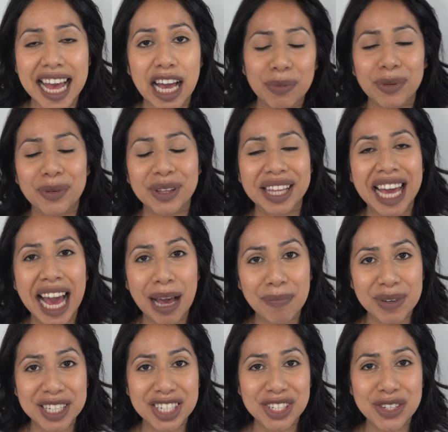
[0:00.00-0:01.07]
I'd be really
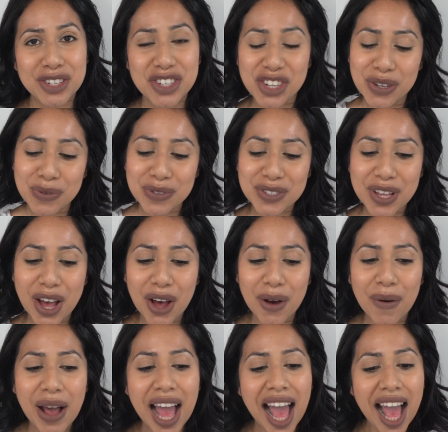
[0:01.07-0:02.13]
happy to do
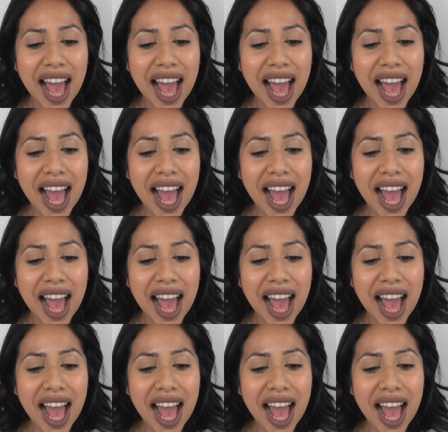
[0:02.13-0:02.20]
so.